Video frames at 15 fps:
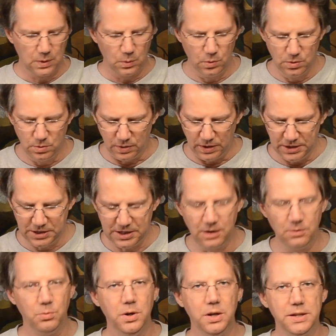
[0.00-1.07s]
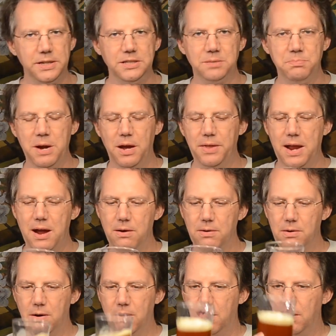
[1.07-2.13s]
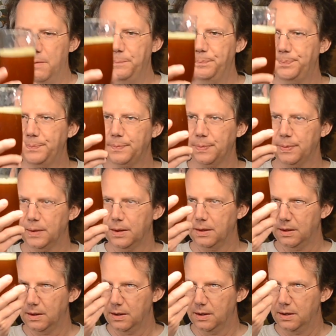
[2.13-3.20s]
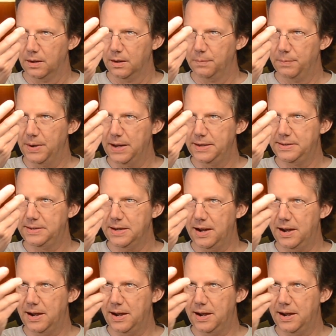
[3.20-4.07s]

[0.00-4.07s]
You can really smell the alcohol, but